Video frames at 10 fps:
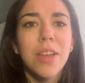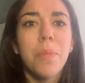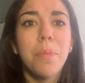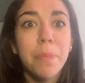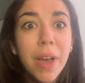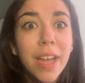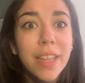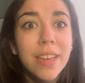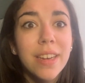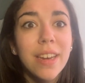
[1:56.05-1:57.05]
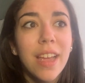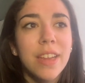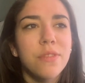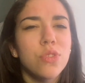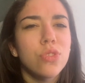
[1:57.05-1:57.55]
but I
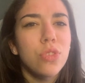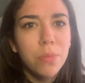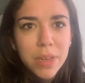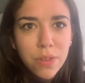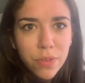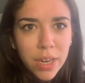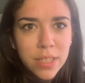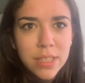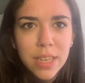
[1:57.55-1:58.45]
have so many friends